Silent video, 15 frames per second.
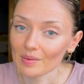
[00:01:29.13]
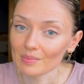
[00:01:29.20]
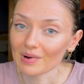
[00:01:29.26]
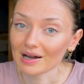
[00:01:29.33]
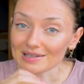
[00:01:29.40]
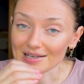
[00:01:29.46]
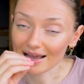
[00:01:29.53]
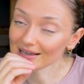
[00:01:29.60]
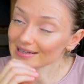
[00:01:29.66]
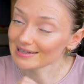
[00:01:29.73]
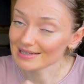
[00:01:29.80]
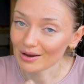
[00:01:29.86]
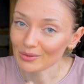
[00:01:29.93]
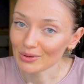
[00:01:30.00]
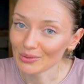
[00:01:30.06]
But I can
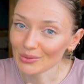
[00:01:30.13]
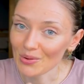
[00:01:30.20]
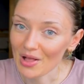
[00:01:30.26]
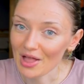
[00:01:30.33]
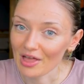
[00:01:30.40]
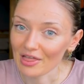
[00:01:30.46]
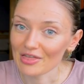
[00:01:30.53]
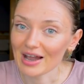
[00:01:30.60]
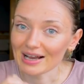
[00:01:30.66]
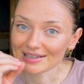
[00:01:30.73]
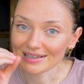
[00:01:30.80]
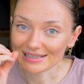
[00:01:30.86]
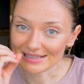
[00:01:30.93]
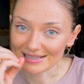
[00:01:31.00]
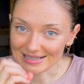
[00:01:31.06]
tell you
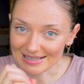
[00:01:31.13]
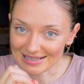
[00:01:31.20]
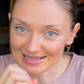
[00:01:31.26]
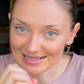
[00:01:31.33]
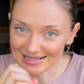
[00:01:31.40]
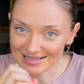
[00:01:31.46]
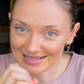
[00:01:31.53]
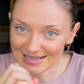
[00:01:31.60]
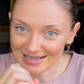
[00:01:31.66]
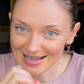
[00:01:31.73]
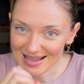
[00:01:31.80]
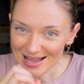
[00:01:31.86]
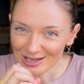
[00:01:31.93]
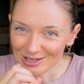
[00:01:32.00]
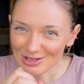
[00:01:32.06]
that
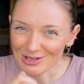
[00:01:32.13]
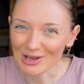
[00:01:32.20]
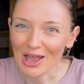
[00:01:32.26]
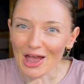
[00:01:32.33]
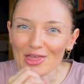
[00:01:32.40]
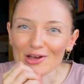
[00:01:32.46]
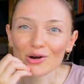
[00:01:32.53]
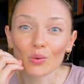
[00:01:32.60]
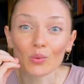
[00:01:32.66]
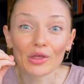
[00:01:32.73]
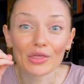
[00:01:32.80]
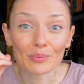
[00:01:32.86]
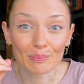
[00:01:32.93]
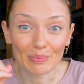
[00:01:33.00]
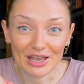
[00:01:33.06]
consistency, together
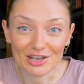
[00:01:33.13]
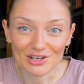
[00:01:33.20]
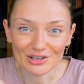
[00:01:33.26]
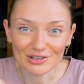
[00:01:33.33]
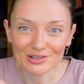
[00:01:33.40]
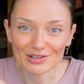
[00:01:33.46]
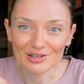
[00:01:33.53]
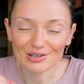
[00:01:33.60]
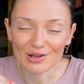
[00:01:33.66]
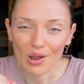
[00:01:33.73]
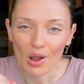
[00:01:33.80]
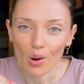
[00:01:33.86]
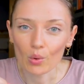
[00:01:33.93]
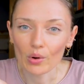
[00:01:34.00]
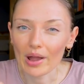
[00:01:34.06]
with patience,
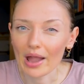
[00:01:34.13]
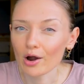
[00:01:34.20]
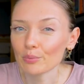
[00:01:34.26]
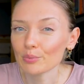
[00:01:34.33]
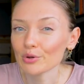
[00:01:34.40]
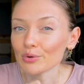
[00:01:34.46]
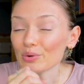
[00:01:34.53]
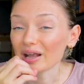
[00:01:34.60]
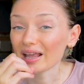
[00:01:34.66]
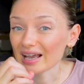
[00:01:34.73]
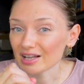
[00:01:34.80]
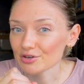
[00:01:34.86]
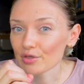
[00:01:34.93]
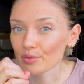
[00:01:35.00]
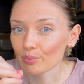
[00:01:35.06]
will help you
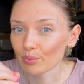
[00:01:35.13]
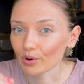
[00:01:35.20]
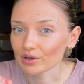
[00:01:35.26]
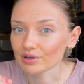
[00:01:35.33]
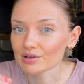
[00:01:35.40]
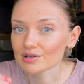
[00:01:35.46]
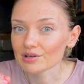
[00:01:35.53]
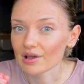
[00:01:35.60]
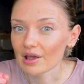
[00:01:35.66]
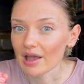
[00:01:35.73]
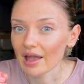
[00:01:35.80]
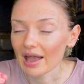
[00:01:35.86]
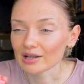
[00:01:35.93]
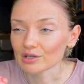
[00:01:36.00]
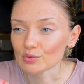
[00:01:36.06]
get to the point
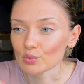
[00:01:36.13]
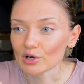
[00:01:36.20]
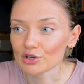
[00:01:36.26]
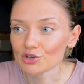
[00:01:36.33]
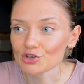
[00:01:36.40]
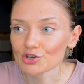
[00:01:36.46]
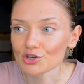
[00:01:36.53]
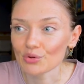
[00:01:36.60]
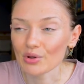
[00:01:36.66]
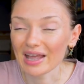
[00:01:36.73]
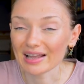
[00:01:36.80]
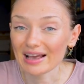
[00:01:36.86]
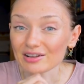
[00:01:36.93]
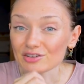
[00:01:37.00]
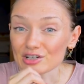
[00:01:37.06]
at which you
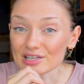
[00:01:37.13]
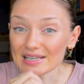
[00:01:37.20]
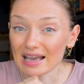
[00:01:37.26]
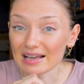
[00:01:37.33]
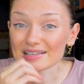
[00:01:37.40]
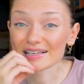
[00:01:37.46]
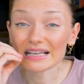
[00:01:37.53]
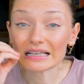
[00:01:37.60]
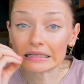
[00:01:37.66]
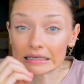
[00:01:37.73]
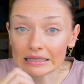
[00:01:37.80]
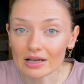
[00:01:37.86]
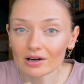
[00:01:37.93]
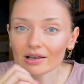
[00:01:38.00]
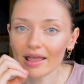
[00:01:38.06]
can understand
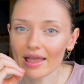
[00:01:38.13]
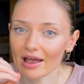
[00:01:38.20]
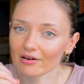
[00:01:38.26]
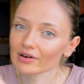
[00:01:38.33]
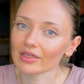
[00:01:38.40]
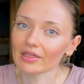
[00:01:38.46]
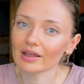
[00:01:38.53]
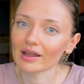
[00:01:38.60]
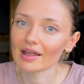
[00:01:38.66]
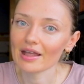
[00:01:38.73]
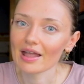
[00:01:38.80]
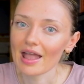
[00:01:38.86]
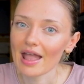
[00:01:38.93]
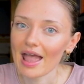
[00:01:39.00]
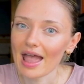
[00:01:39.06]
nearly
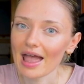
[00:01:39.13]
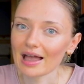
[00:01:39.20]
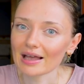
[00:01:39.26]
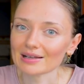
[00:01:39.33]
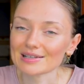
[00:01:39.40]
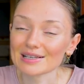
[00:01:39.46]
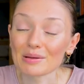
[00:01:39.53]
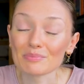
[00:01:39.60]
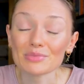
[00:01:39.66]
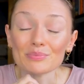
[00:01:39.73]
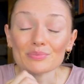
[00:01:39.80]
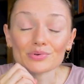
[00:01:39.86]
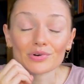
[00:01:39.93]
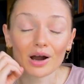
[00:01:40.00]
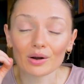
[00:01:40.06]
everything and be
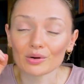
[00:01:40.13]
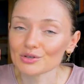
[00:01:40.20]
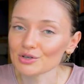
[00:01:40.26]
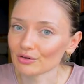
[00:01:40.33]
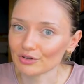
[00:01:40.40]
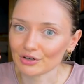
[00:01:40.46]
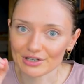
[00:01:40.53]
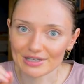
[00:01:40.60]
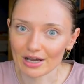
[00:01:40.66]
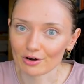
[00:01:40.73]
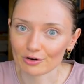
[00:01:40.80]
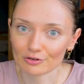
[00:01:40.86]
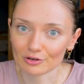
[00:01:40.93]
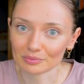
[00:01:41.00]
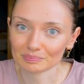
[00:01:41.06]
proud of
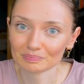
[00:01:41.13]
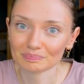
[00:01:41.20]
yourself.